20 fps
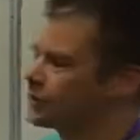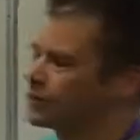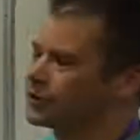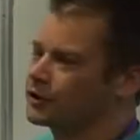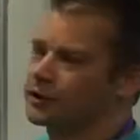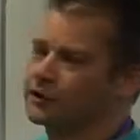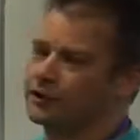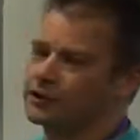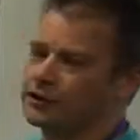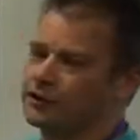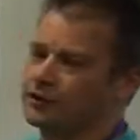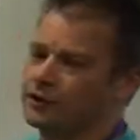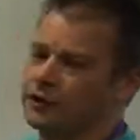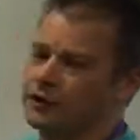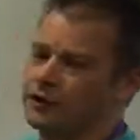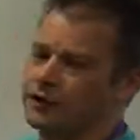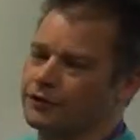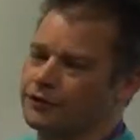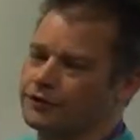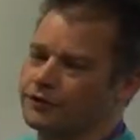to the surface of
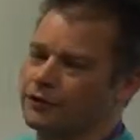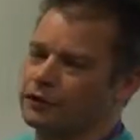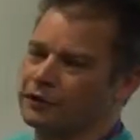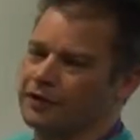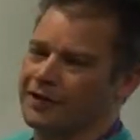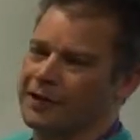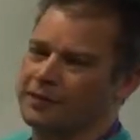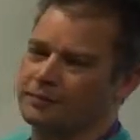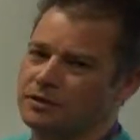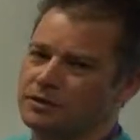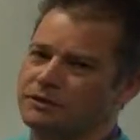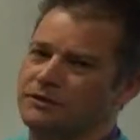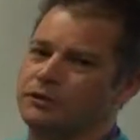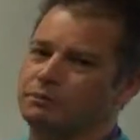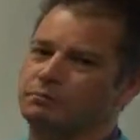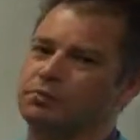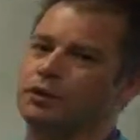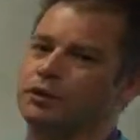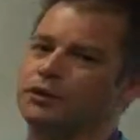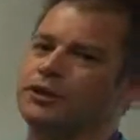the Earth, there's a lot of
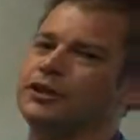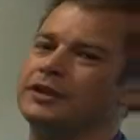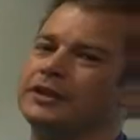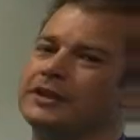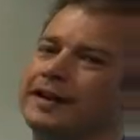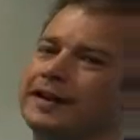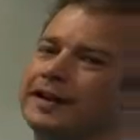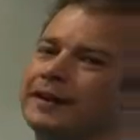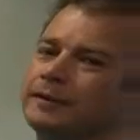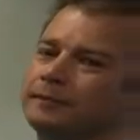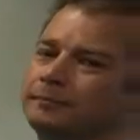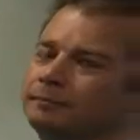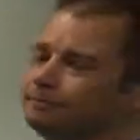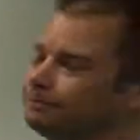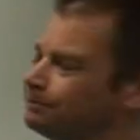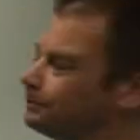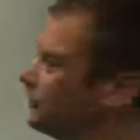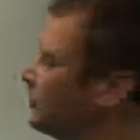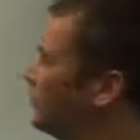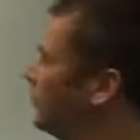atmosphere pushing down.